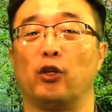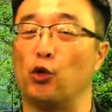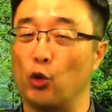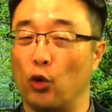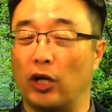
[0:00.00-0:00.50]

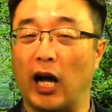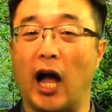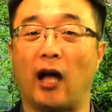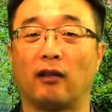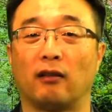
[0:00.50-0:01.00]
Your
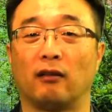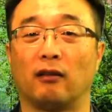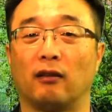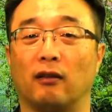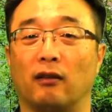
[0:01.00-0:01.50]
God,
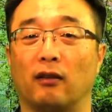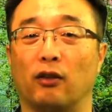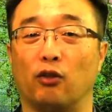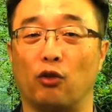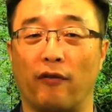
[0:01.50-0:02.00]

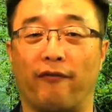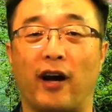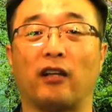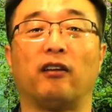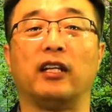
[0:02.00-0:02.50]
your
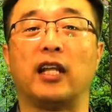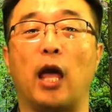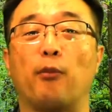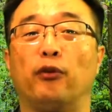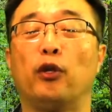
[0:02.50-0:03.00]
Father in
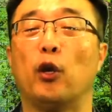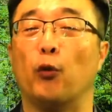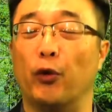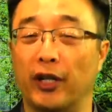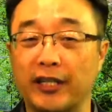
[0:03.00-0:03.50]
heaven,
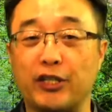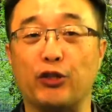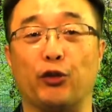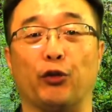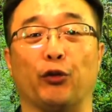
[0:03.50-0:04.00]
will
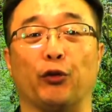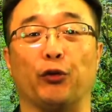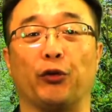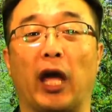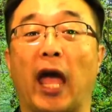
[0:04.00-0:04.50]
listen to you
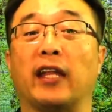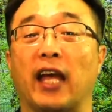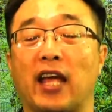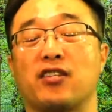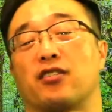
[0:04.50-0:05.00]
and
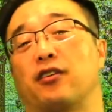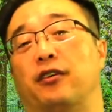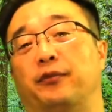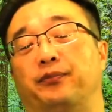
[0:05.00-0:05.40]
answer.